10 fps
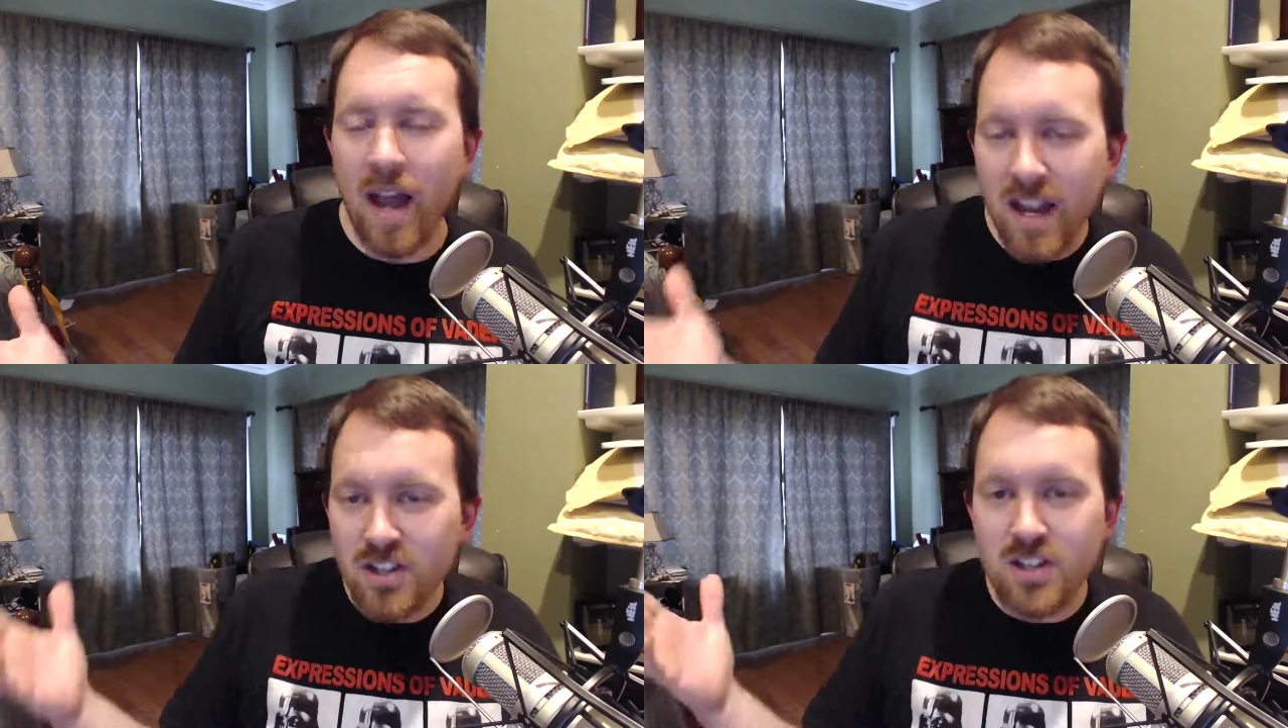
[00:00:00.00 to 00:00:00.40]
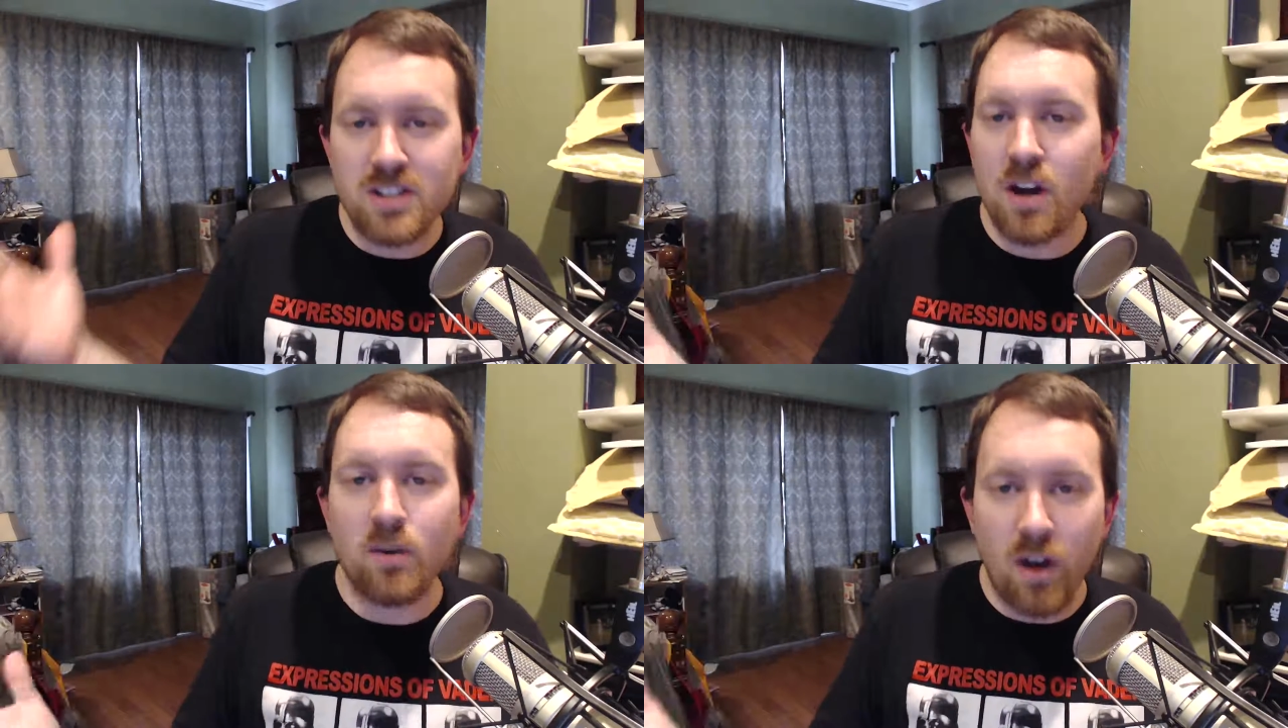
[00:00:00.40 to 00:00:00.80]
And you just
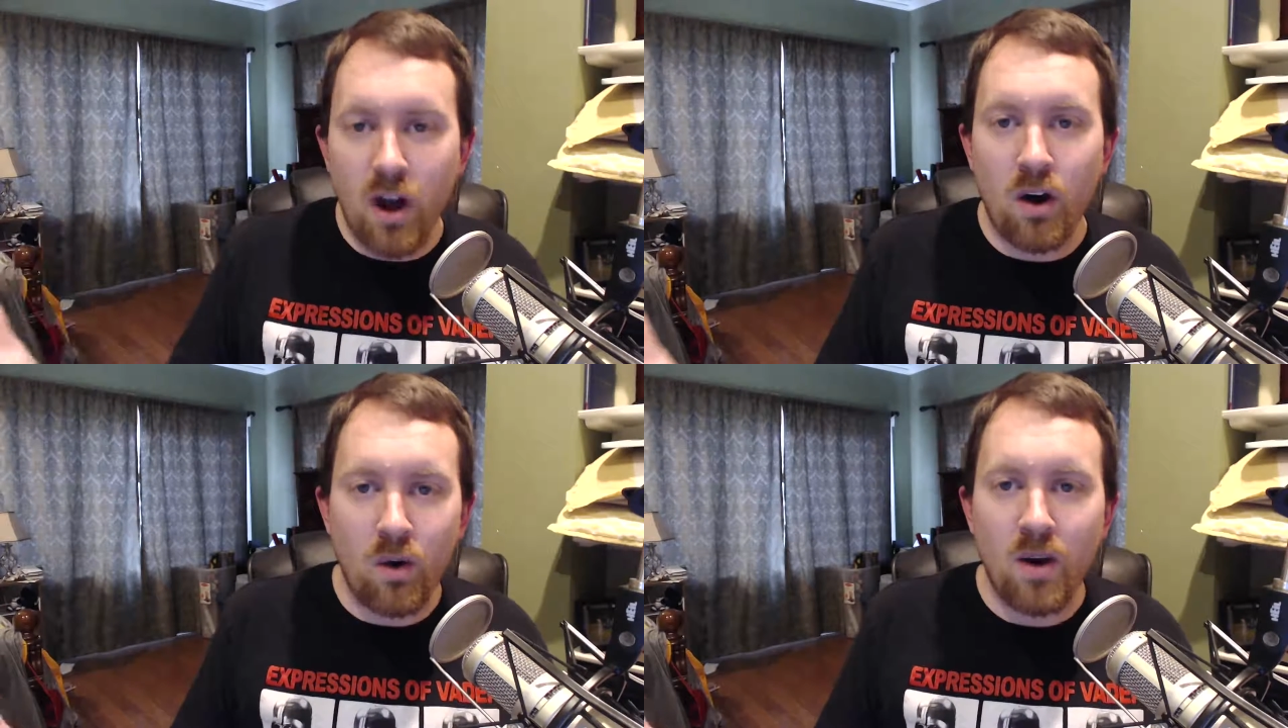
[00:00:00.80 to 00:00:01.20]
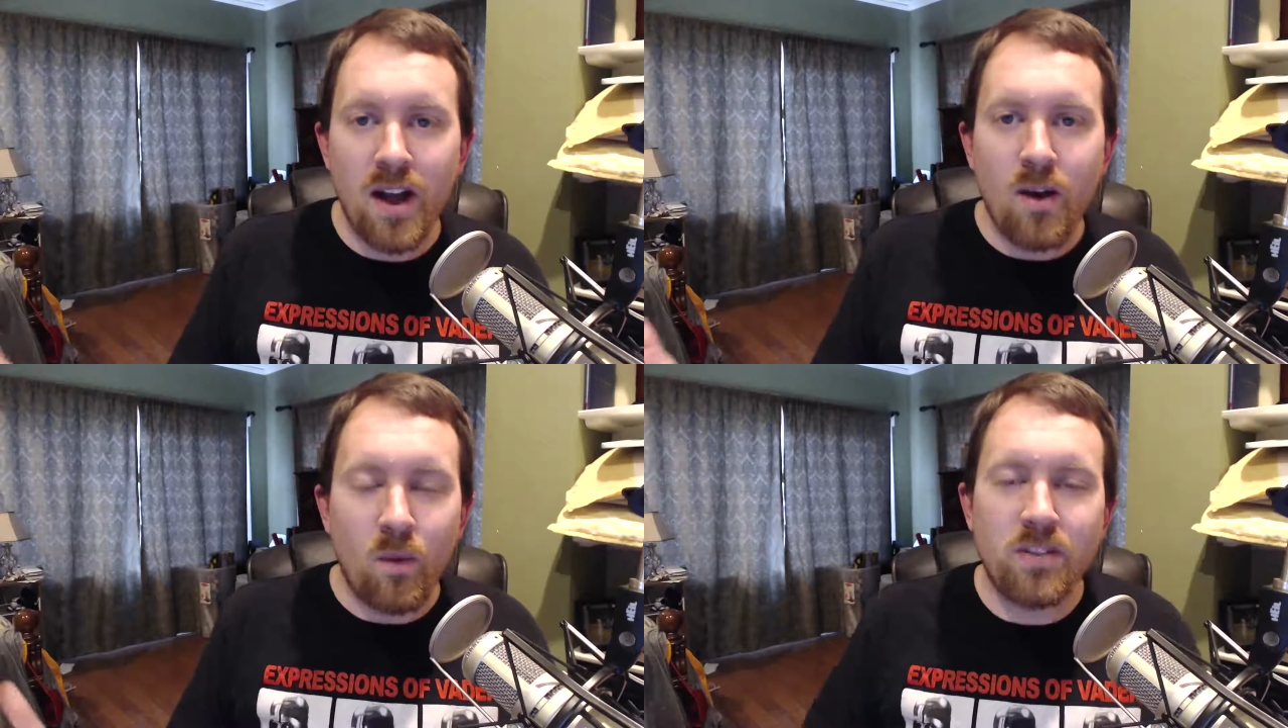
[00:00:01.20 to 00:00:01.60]
don't know
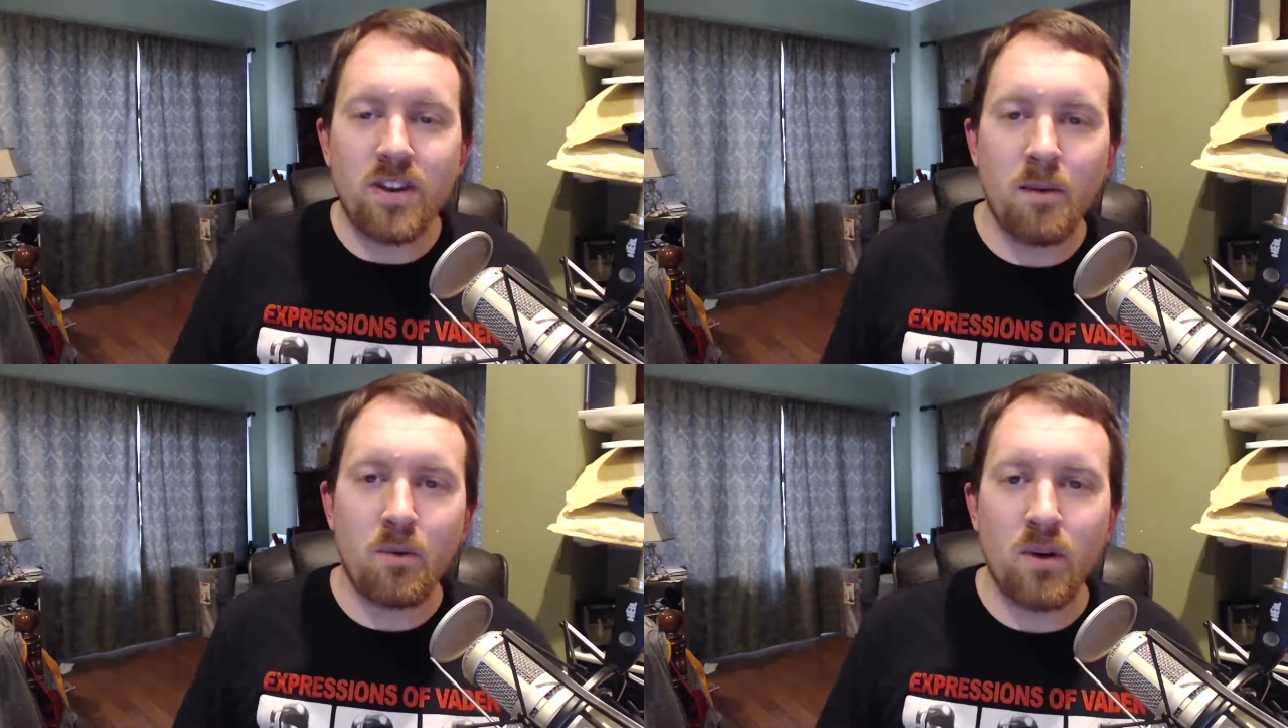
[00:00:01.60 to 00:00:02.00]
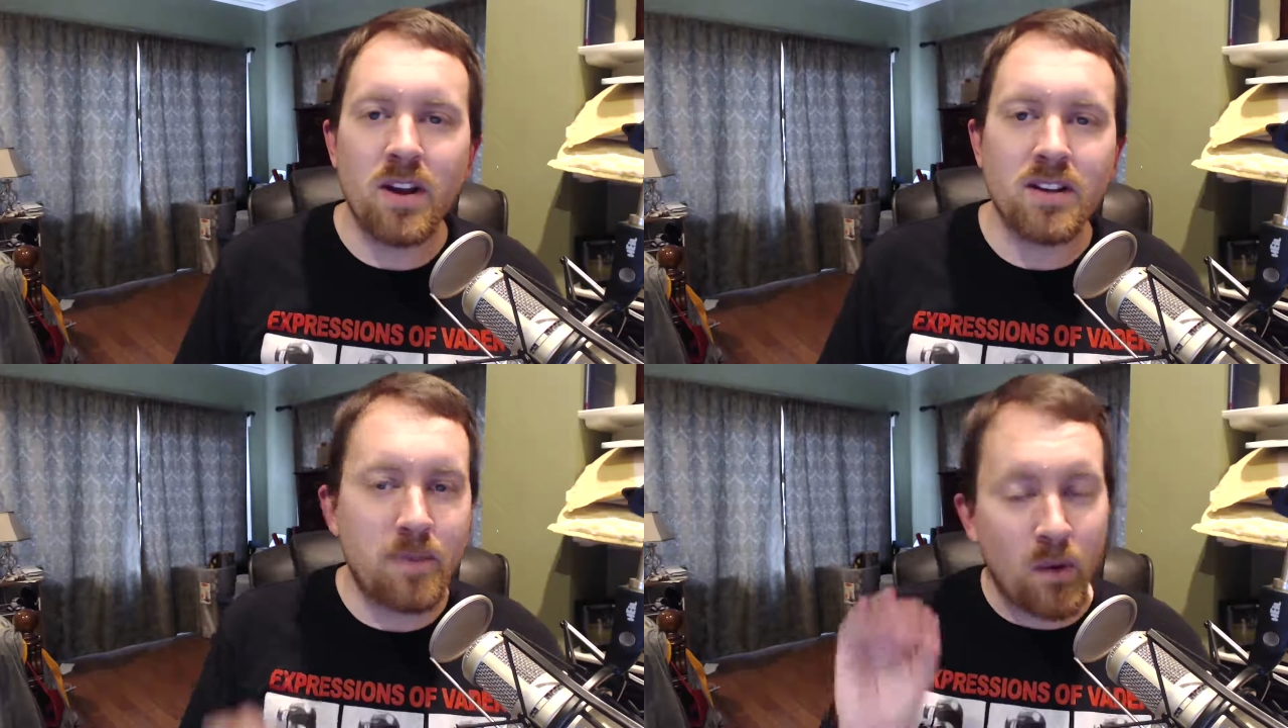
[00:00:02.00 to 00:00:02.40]
what the number
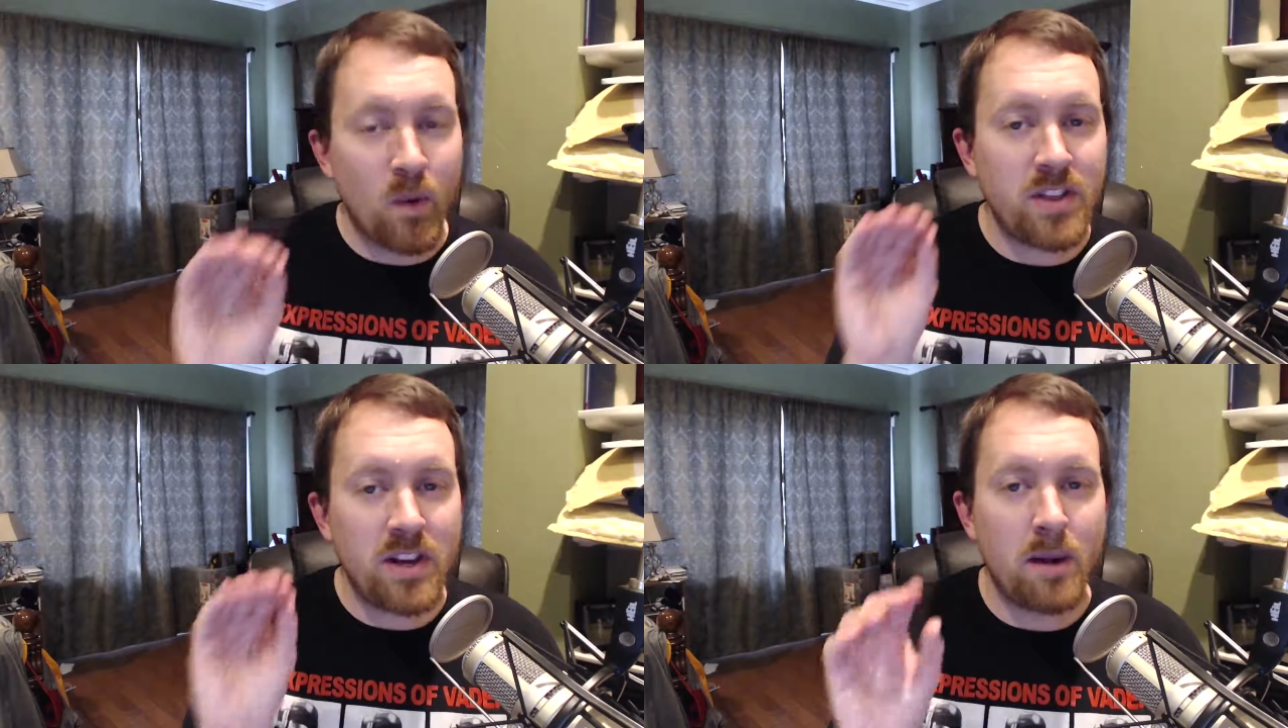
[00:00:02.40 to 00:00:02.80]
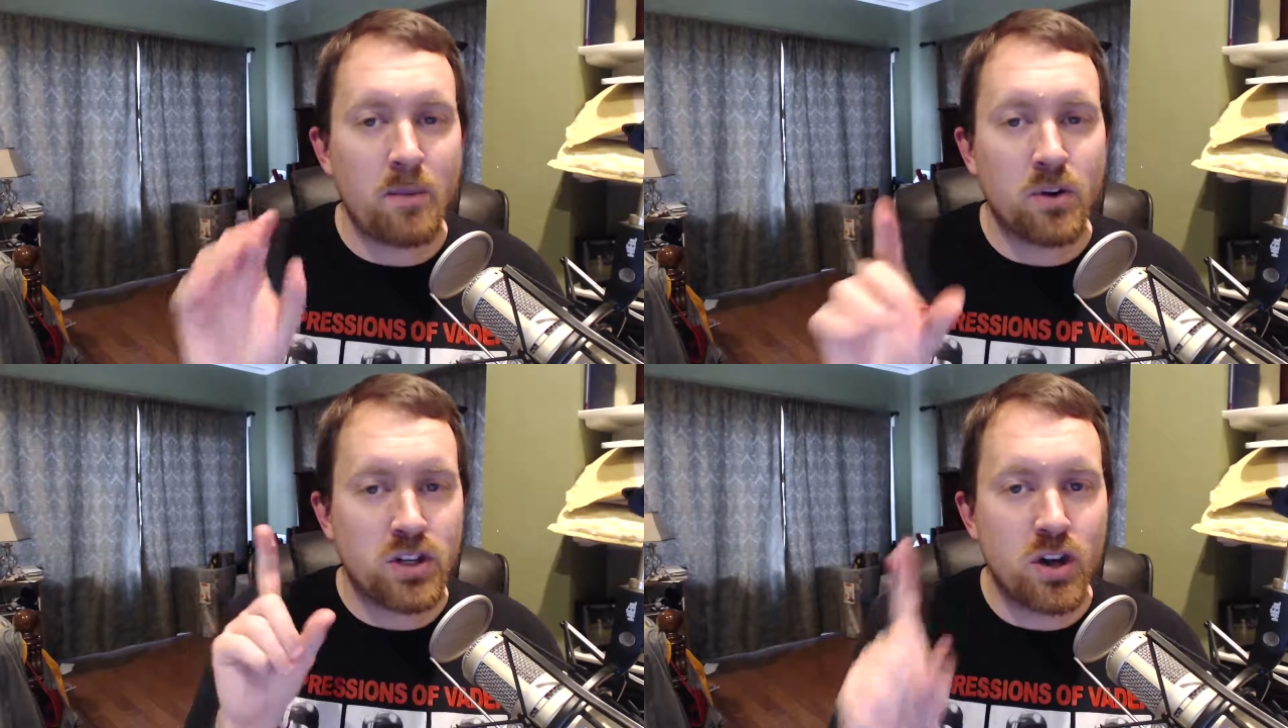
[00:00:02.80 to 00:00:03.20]
is. But what the
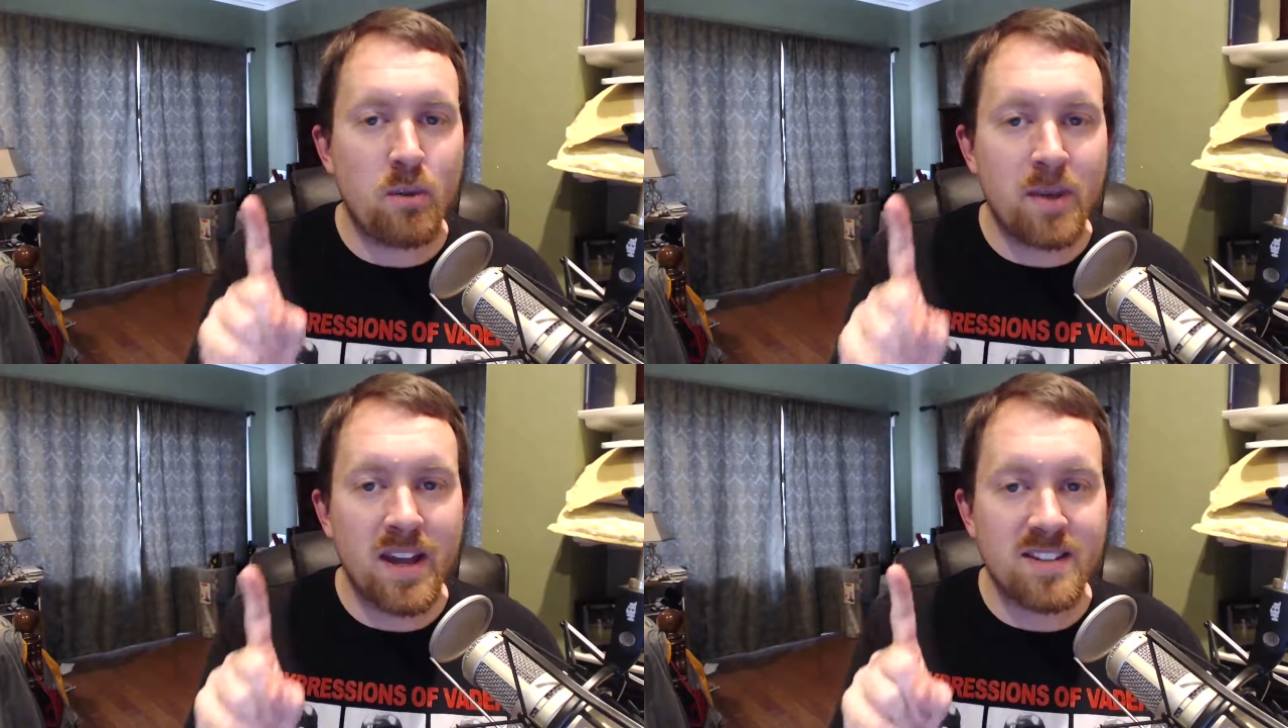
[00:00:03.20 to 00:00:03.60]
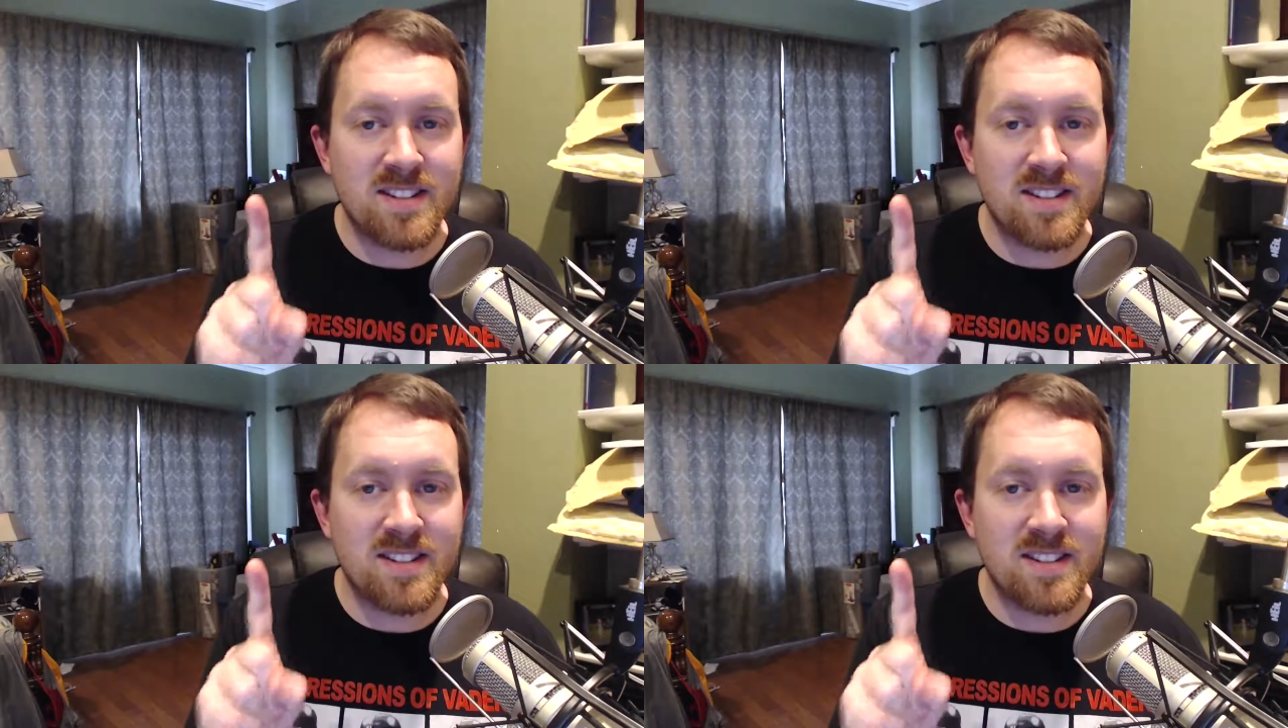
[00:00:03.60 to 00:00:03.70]
numbers show me is